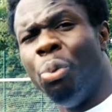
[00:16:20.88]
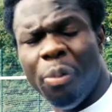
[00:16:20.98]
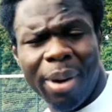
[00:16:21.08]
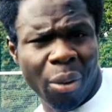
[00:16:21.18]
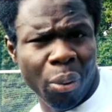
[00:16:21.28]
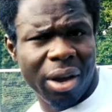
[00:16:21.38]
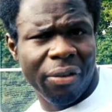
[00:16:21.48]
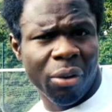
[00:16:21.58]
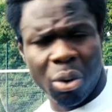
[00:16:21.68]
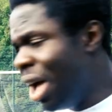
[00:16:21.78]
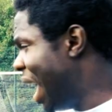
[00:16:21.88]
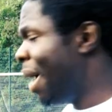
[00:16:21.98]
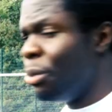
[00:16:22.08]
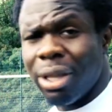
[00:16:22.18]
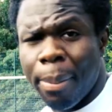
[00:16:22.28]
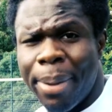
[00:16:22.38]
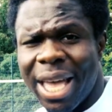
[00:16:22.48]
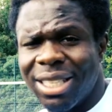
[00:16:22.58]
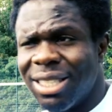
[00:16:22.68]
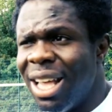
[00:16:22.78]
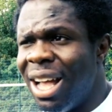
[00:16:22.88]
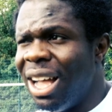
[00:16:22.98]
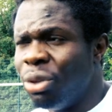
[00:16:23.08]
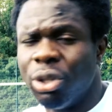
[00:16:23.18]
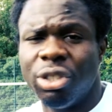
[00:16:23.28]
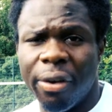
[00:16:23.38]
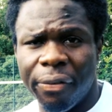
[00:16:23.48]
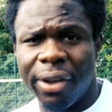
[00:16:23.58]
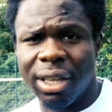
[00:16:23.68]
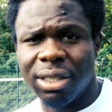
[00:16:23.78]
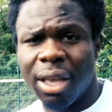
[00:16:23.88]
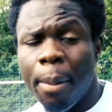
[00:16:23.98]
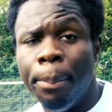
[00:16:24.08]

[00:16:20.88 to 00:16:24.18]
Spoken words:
with my weak foot. I am not the best at doing certain things,